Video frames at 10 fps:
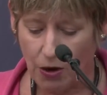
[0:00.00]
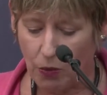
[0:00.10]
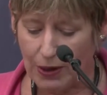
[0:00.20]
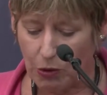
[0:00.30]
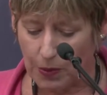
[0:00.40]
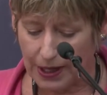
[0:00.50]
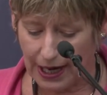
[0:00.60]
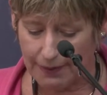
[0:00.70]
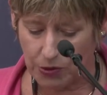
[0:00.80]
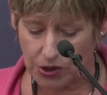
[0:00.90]
We will be
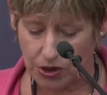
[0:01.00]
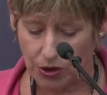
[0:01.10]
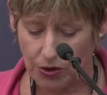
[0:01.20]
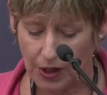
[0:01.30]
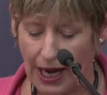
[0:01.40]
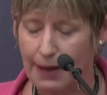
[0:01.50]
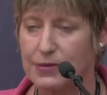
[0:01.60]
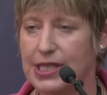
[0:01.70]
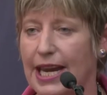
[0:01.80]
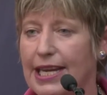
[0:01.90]
able to
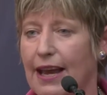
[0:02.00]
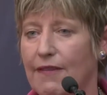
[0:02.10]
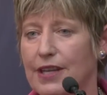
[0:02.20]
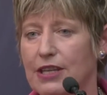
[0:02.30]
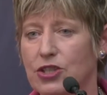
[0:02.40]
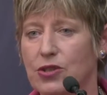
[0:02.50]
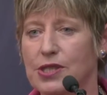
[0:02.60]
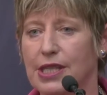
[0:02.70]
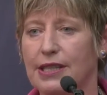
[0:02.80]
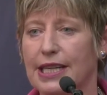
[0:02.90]
take out the issues
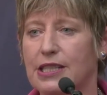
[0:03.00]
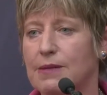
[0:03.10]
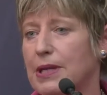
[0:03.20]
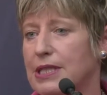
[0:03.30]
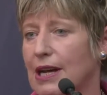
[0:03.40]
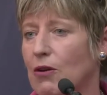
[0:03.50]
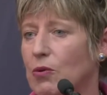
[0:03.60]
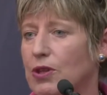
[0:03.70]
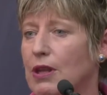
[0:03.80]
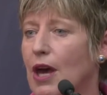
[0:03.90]
that need to be dealt
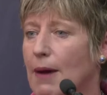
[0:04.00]
with